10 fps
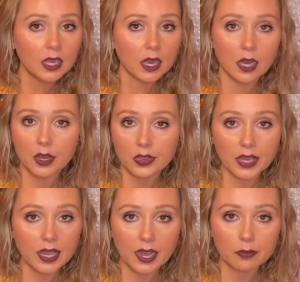Uh,
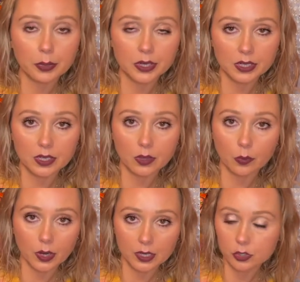they have put it in the
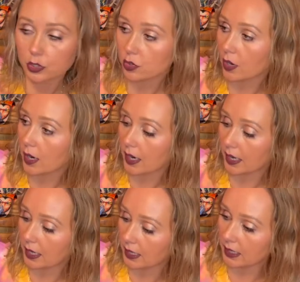wash and
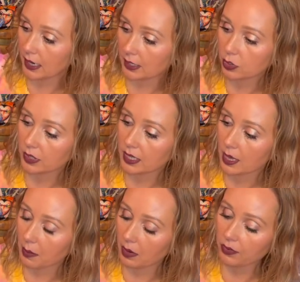dry and it actually
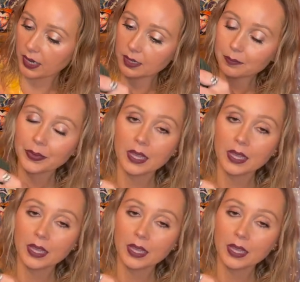came out fine.